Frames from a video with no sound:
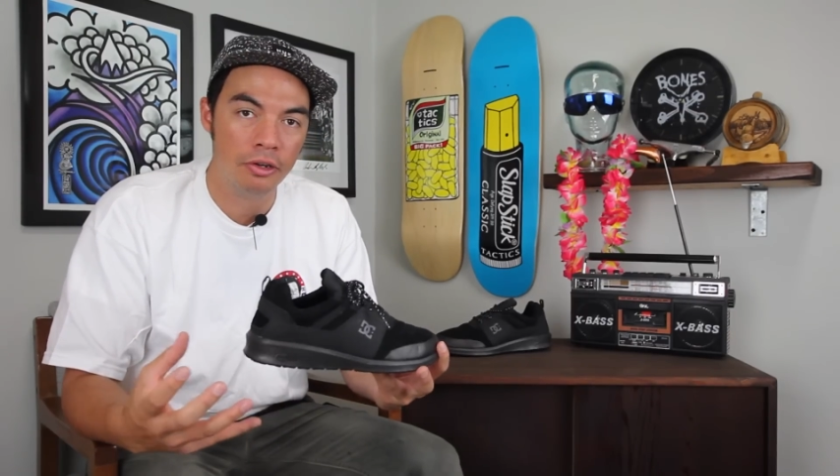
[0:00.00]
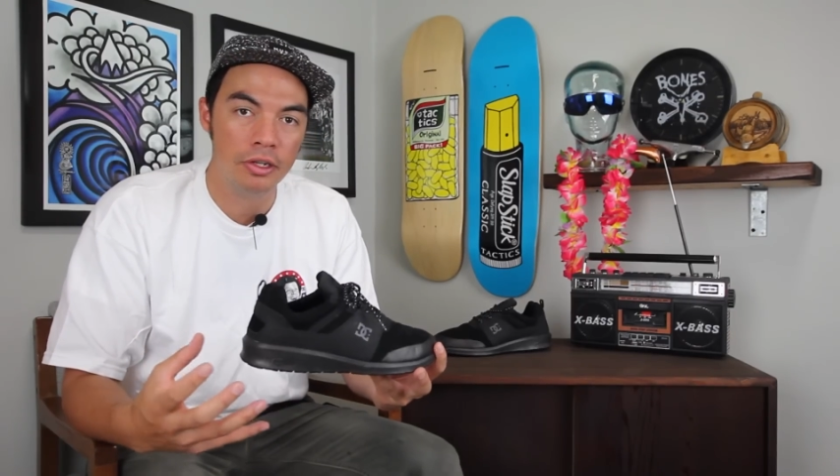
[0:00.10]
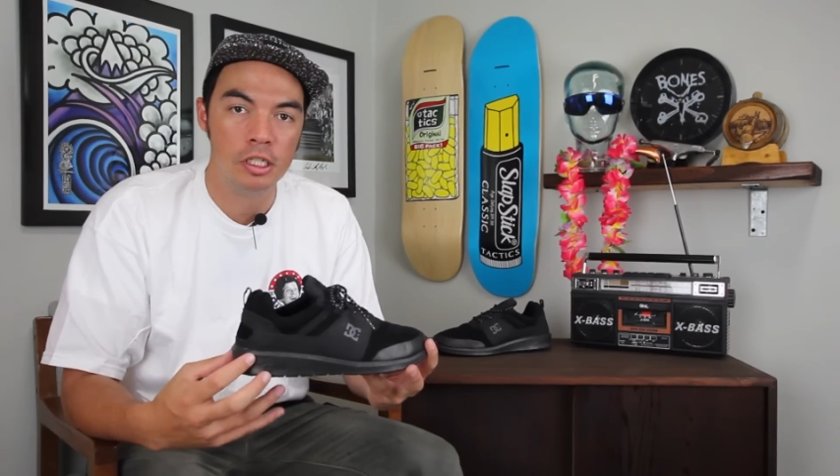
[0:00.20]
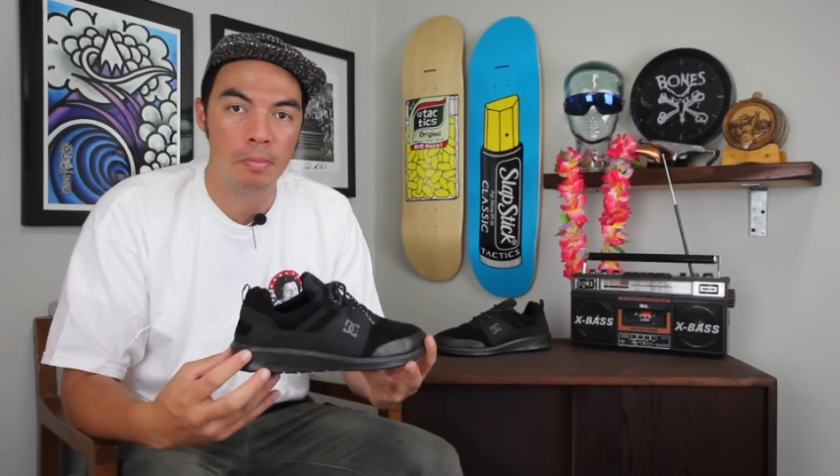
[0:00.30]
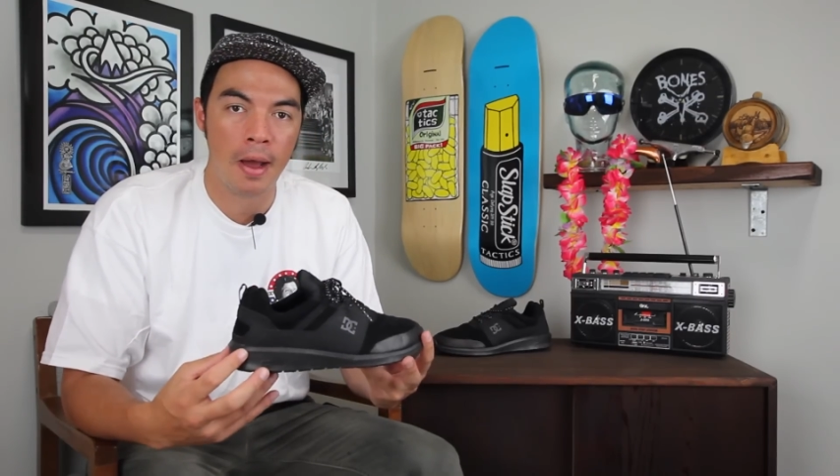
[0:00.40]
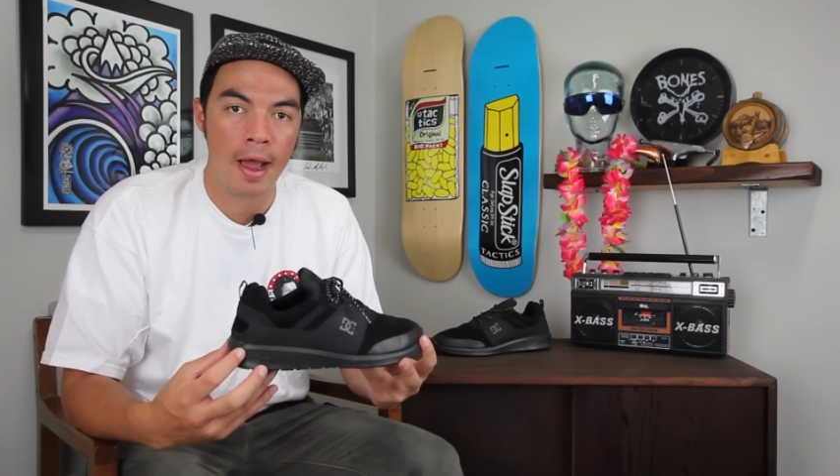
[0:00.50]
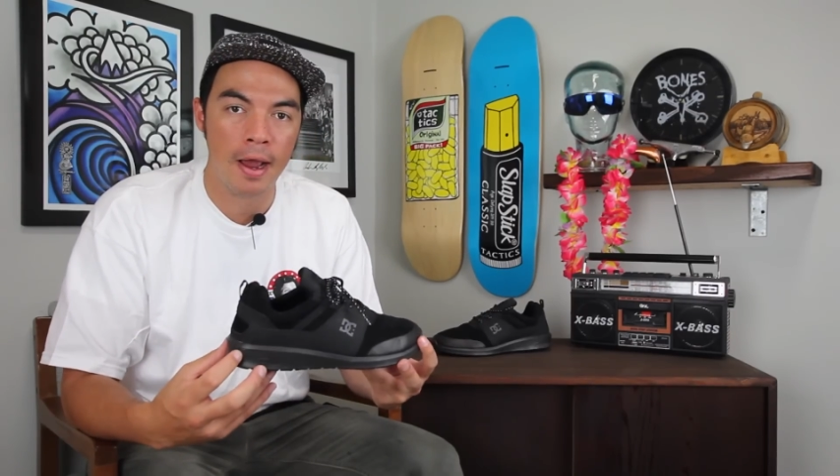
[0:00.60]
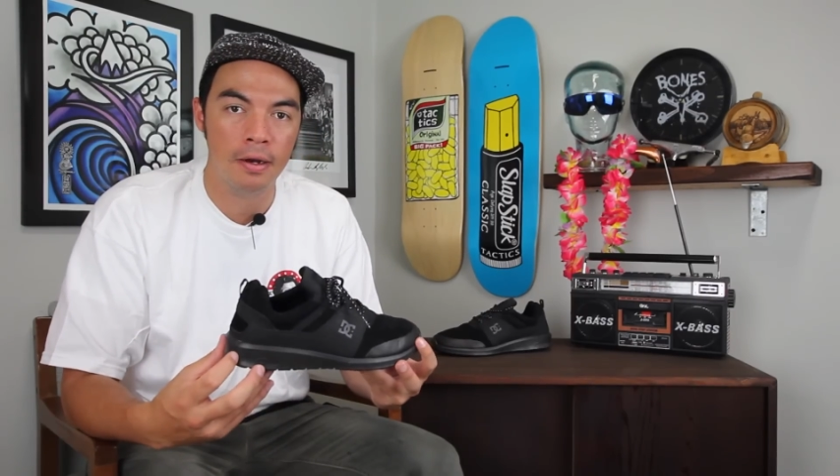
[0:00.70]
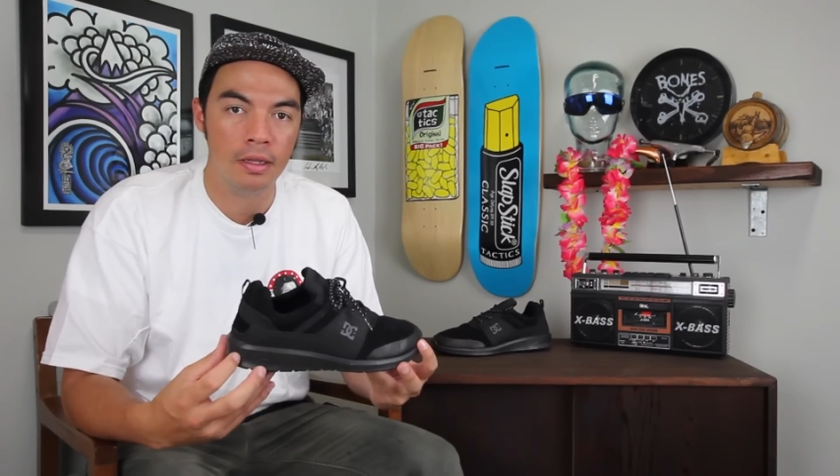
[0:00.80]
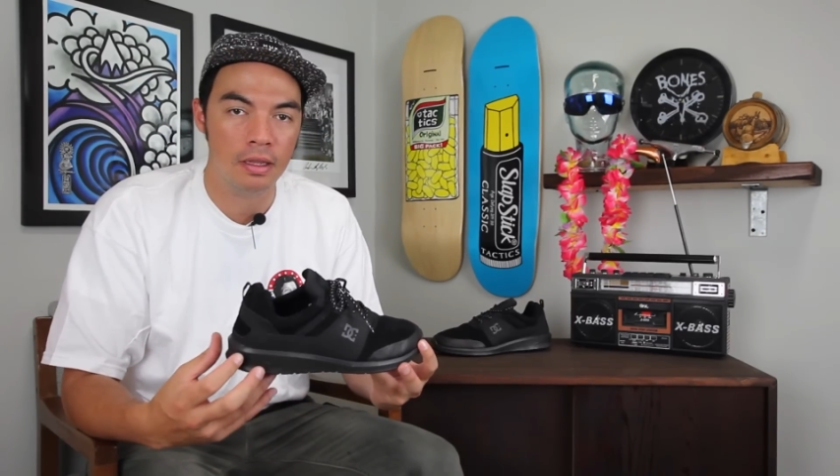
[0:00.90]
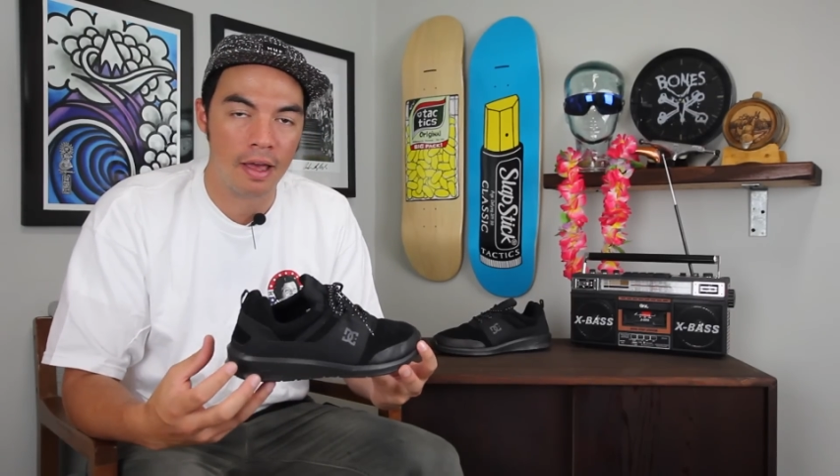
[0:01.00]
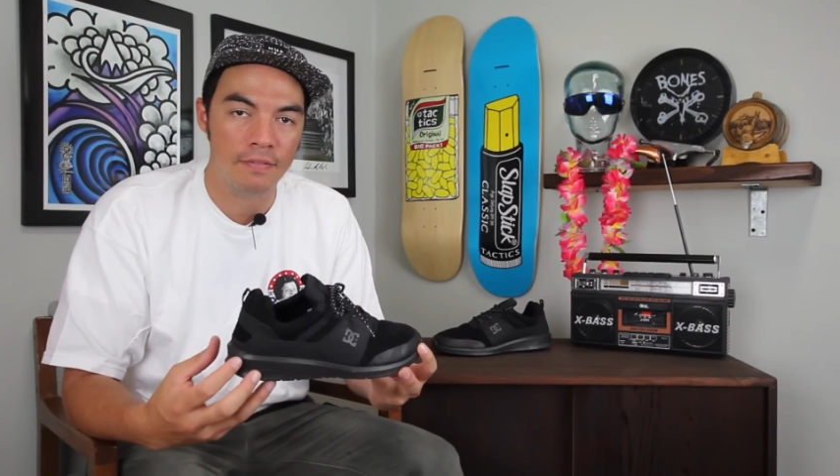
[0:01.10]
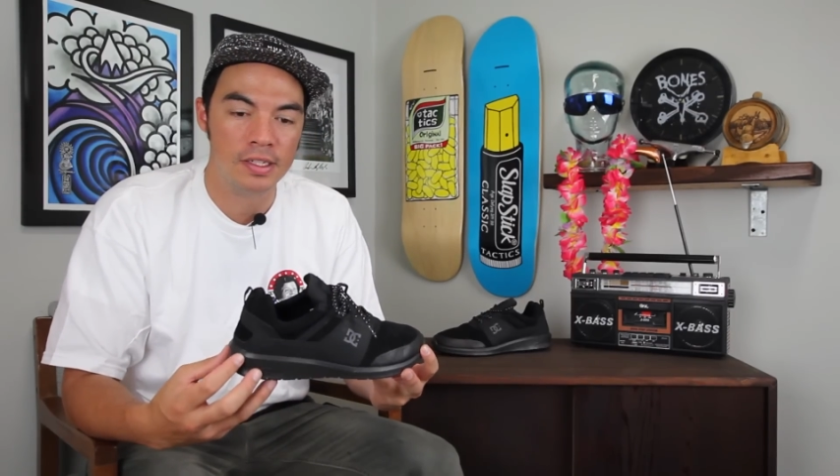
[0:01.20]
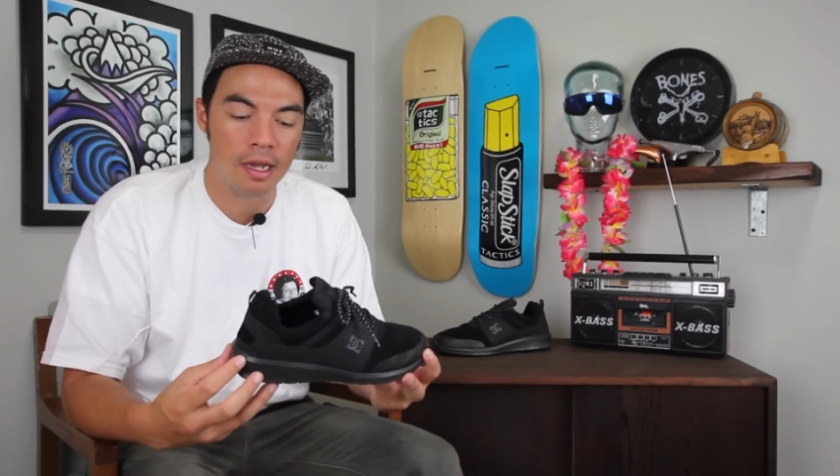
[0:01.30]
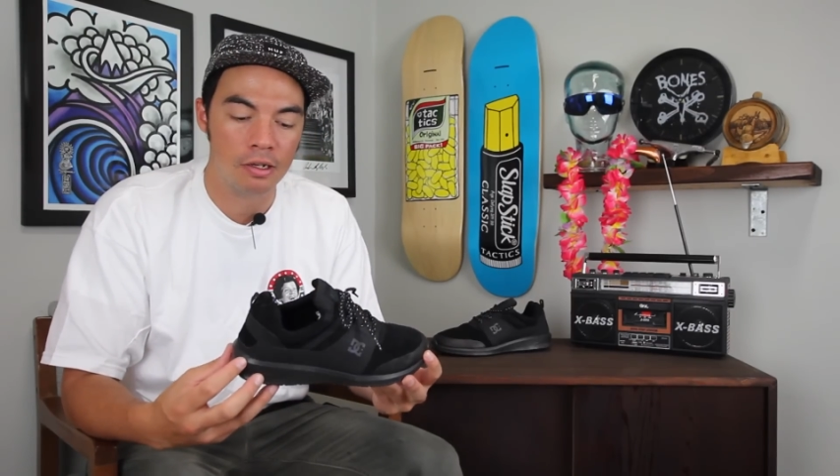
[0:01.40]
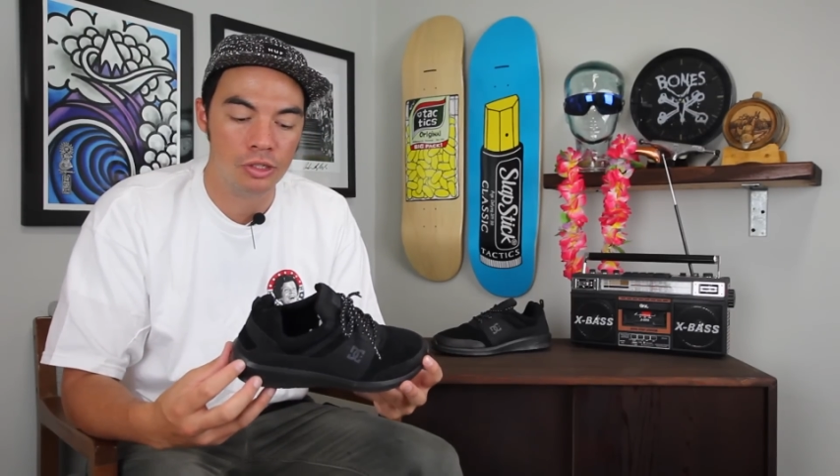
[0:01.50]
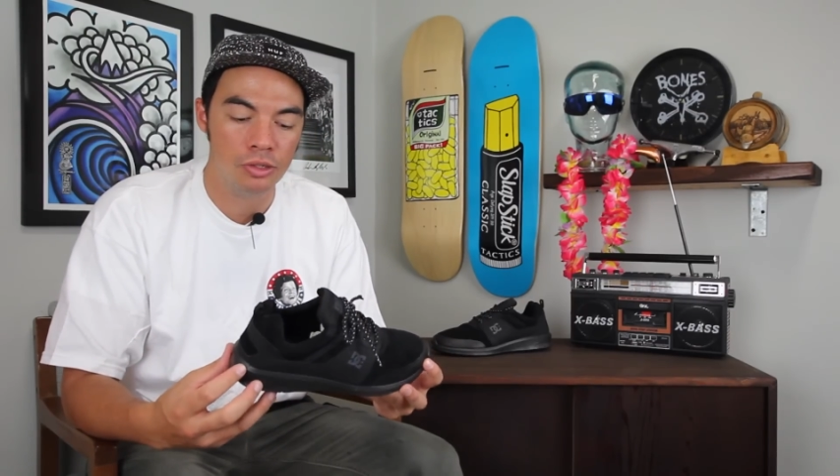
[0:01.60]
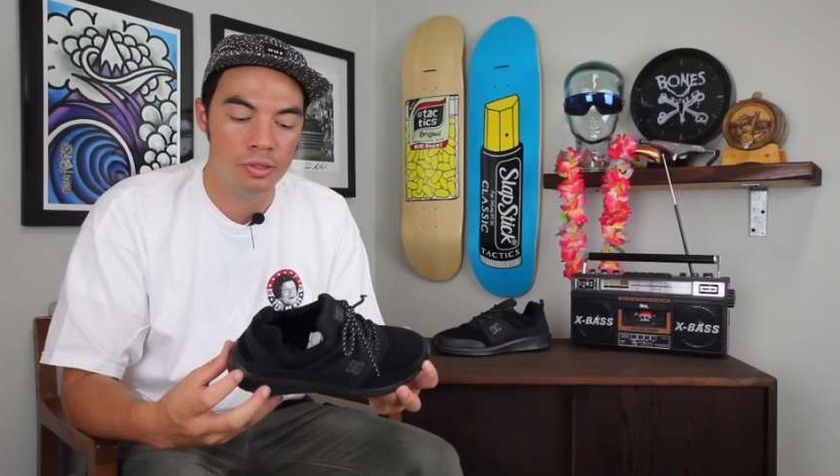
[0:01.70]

inspired lifestyle shoe.